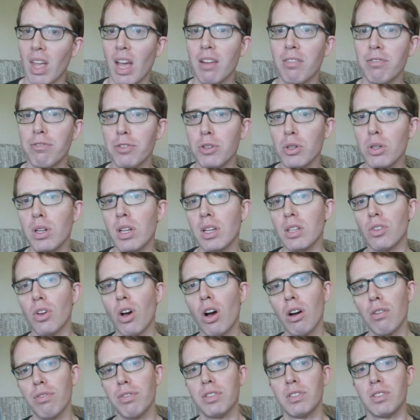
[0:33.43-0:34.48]
And food is
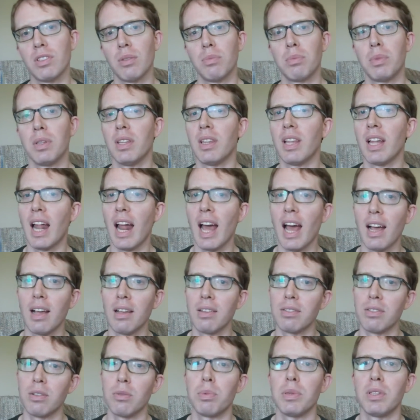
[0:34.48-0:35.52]
often something that
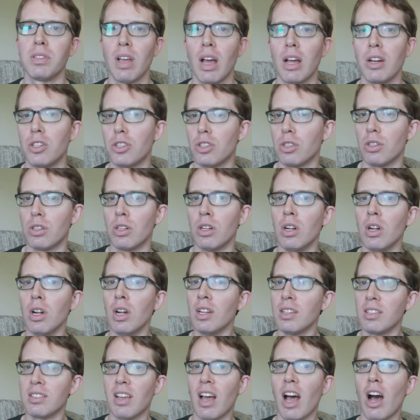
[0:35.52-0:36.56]
has the potential
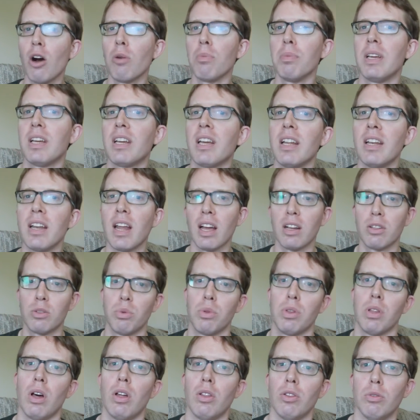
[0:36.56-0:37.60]
to help me connect
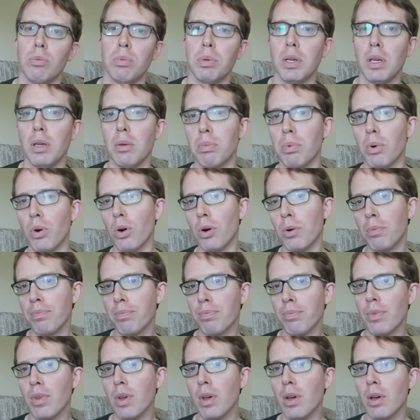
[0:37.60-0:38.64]
with other people.
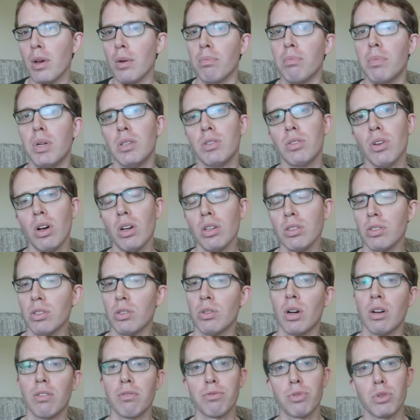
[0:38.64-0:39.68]
But it's
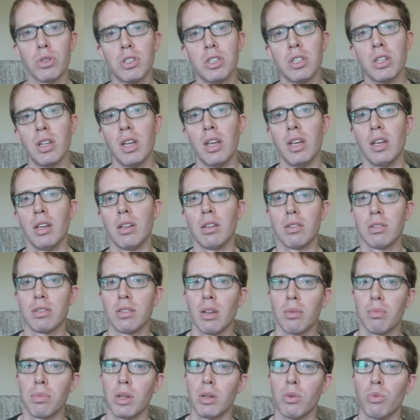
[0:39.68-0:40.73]
also, unfortunately,
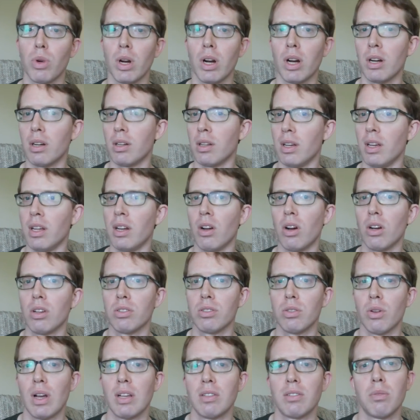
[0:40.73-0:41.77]
something where it
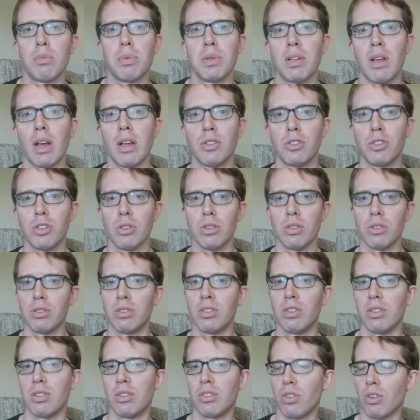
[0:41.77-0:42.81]
also has the potential
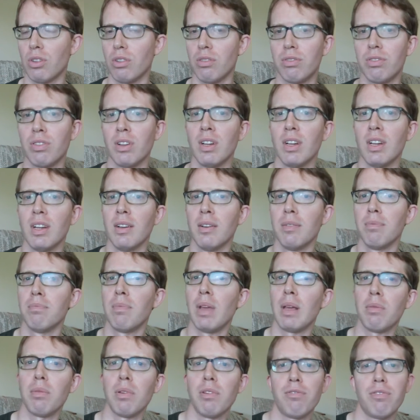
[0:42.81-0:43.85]
to sort of
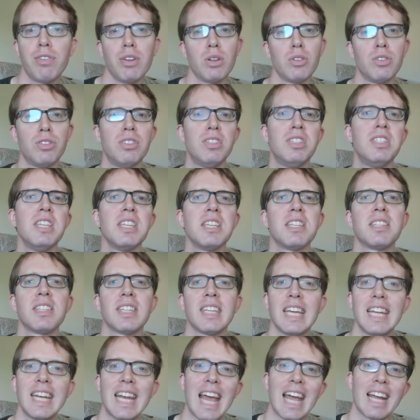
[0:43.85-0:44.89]
make me feel
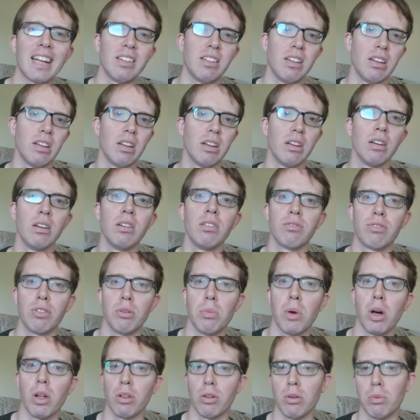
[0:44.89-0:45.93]
disconnected
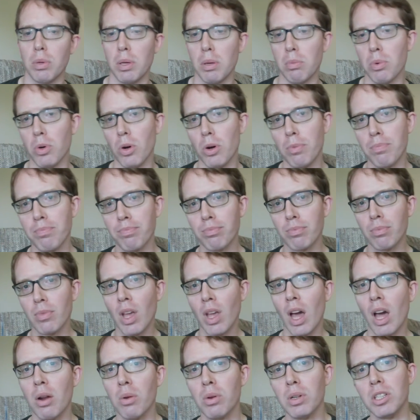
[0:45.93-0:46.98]
from other people.
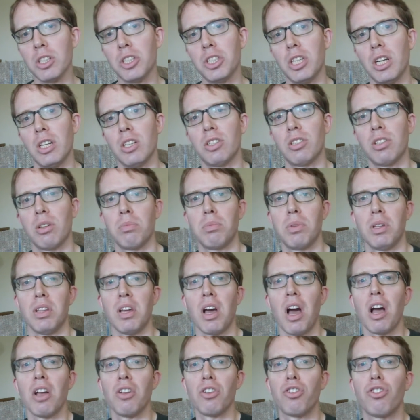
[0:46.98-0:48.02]
And I want to share something
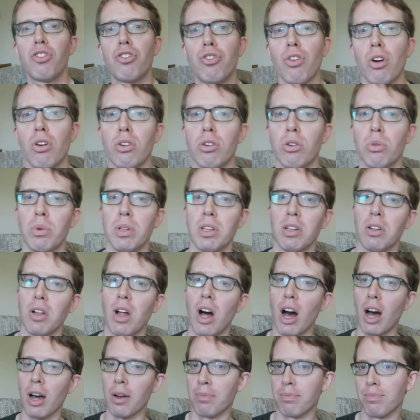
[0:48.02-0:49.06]
that I struggle with a
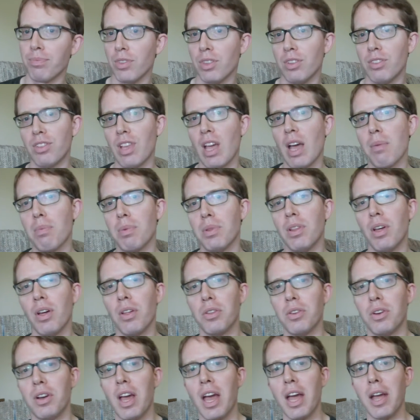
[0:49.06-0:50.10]
lot. This happened the
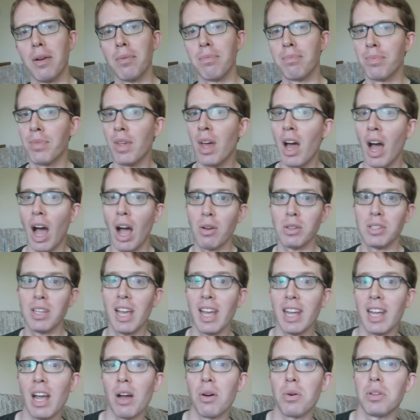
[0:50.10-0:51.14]
other day. I was
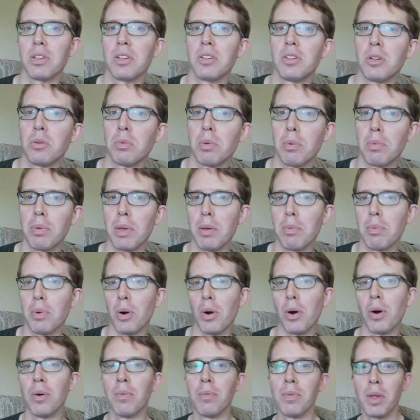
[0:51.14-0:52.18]
hanging out with a group of
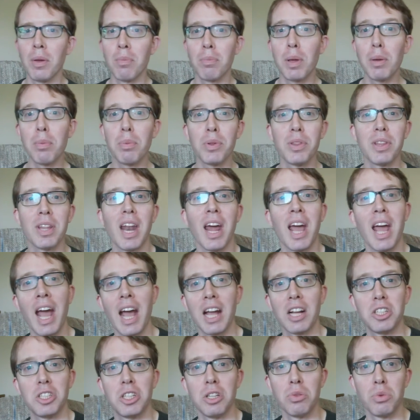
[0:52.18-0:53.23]
people, people that I
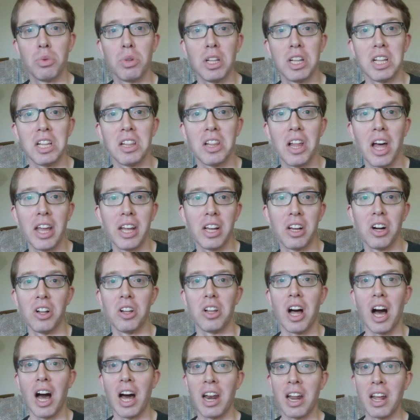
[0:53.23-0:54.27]
actually really like a
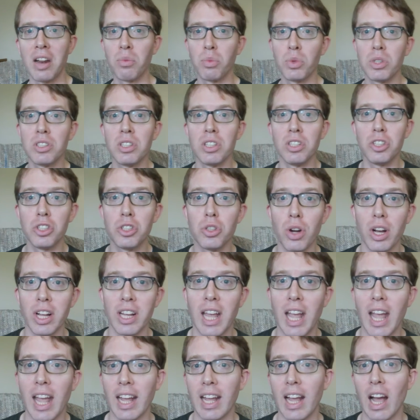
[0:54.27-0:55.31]
lot and was
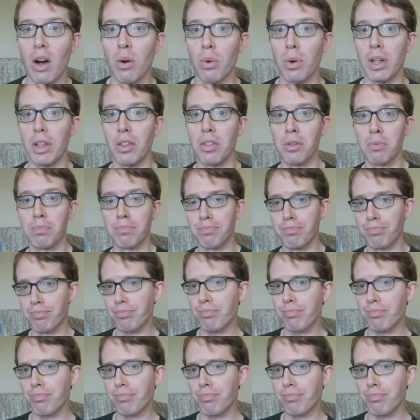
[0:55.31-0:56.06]
enjoying hanging out with.